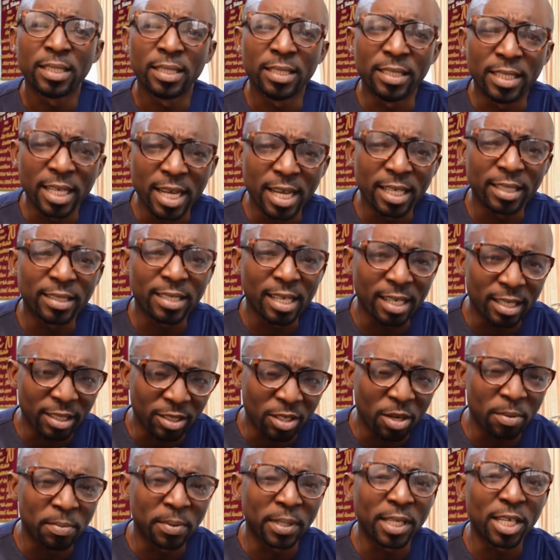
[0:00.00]
day
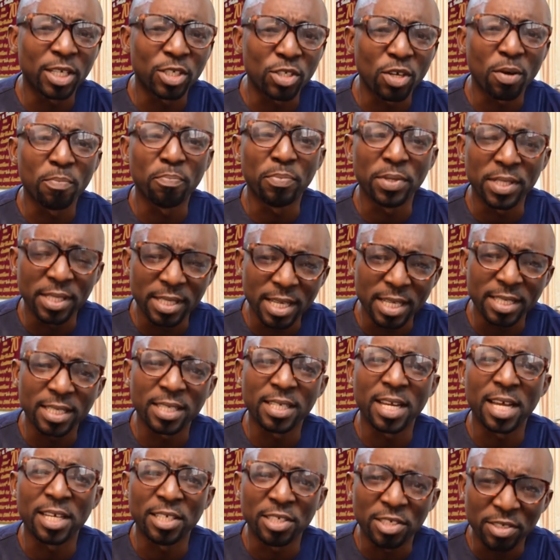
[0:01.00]
telecommunication business
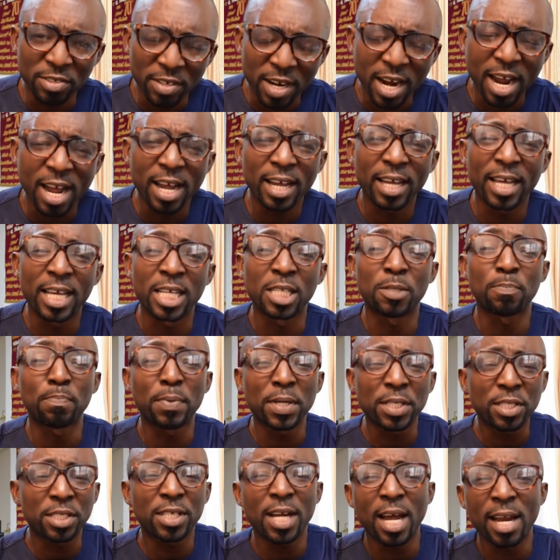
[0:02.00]
in Nigeria,
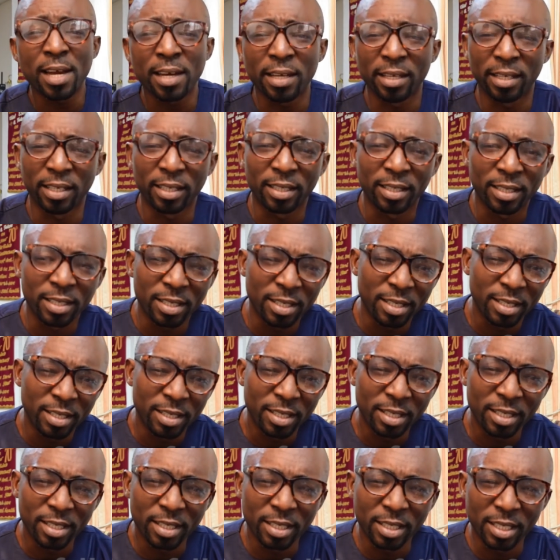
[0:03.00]
especially
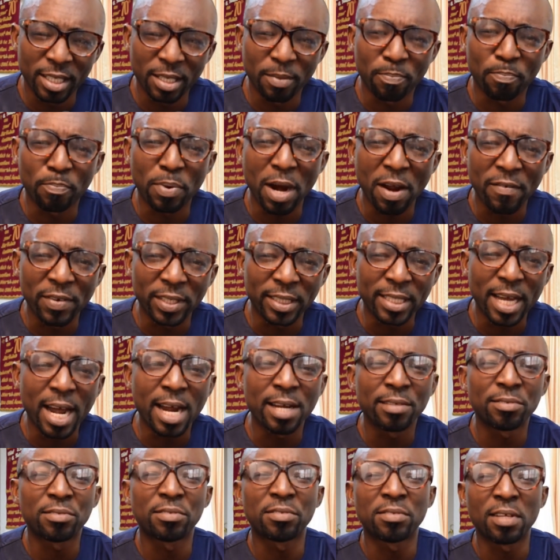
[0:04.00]
the
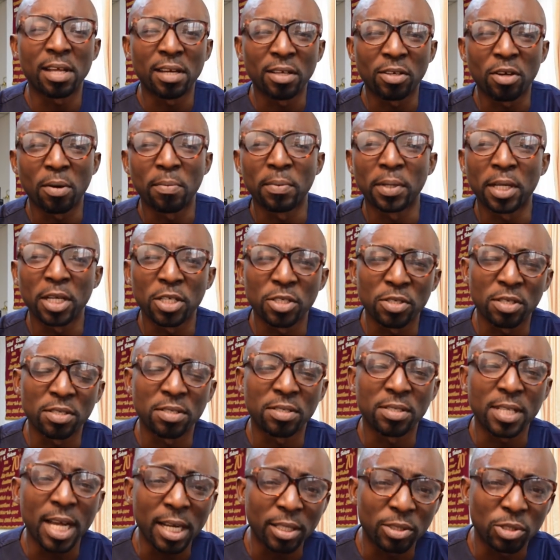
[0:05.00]
privatized telecommunication
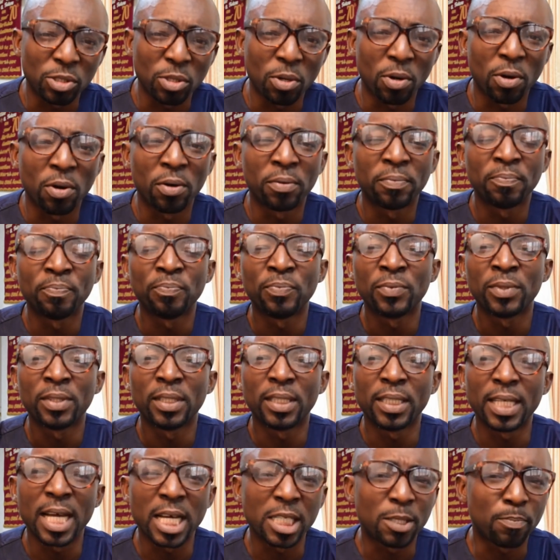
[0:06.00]
sector.
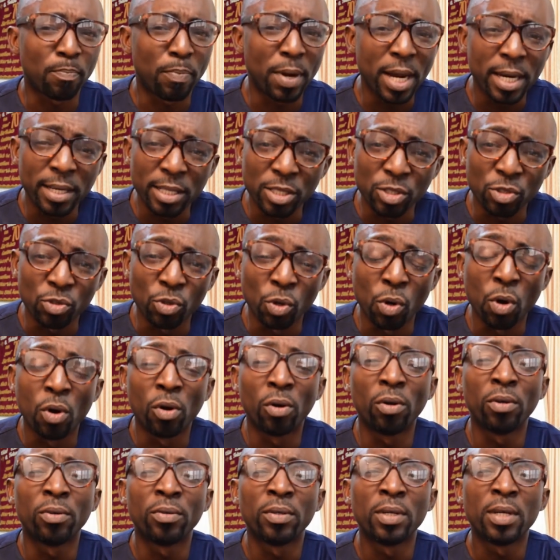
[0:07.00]
He has played his
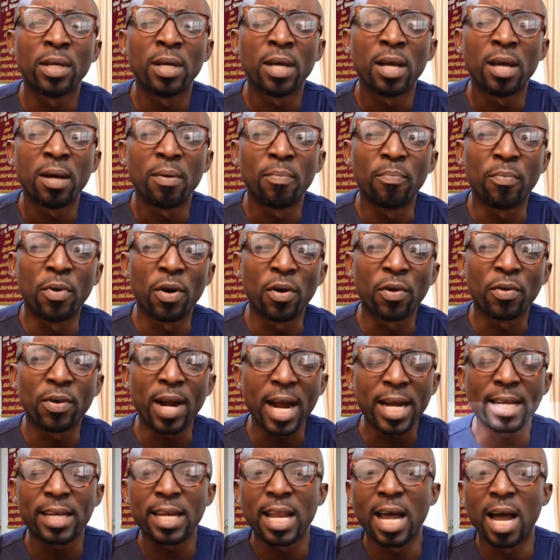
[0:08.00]
role, but
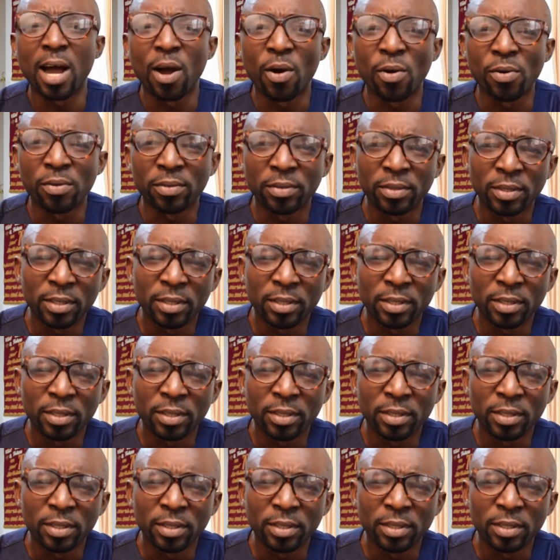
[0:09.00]
right now